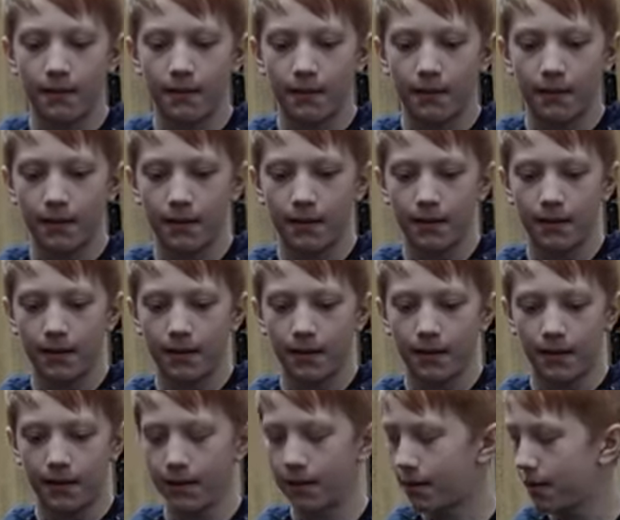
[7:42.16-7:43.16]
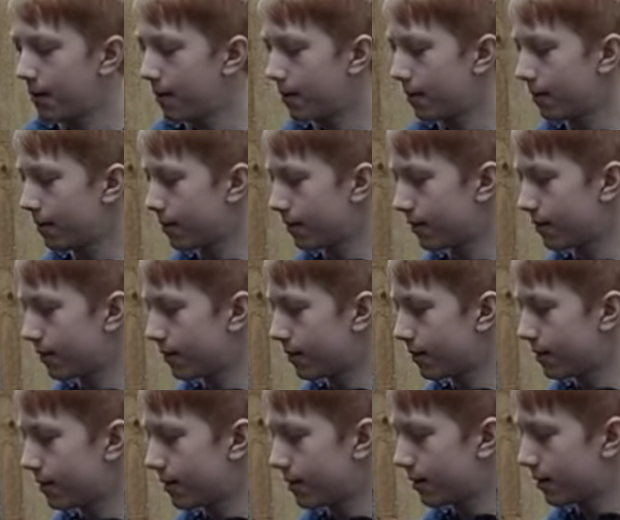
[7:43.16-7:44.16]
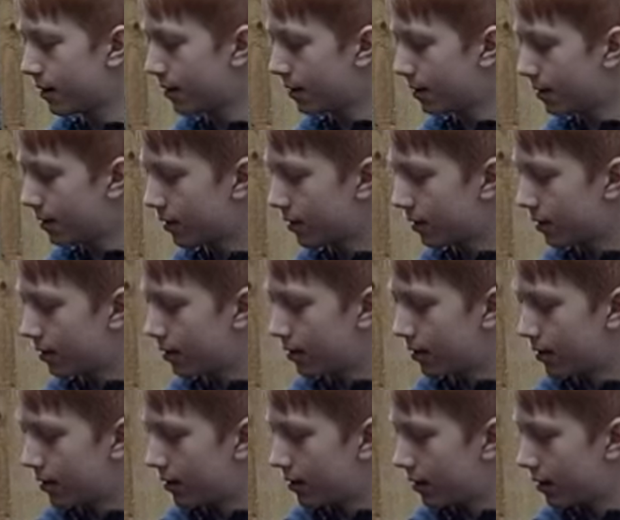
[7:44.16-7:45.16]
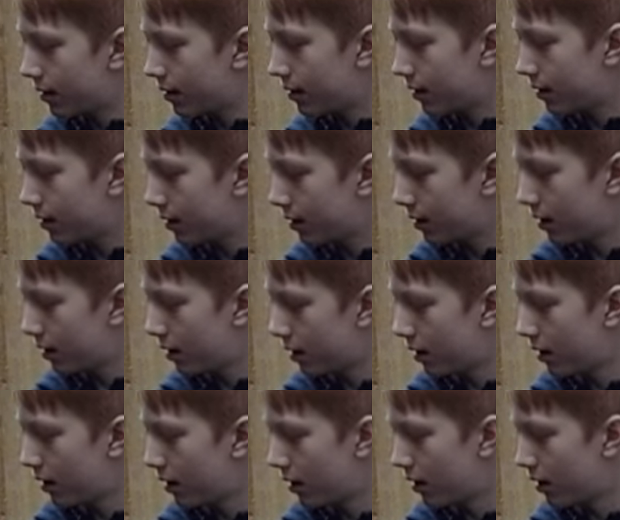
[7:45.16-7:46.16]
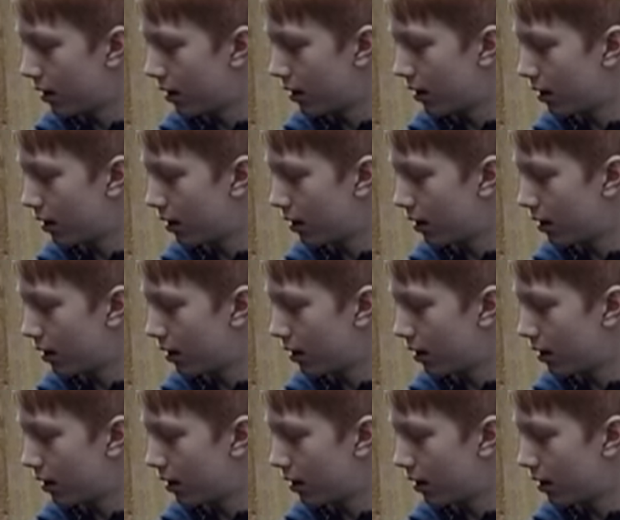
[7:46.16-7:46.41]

This person isn't speaking.